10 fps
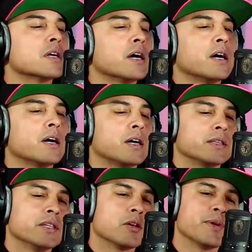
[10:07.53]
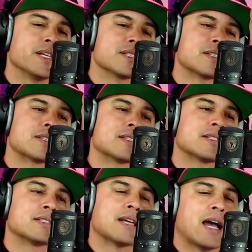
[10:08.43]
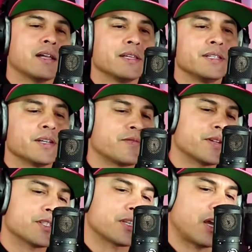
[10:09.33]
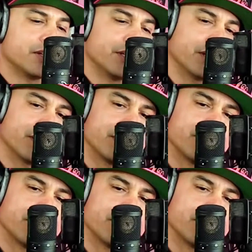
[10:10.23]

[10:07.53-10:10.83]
A little bit styling difference on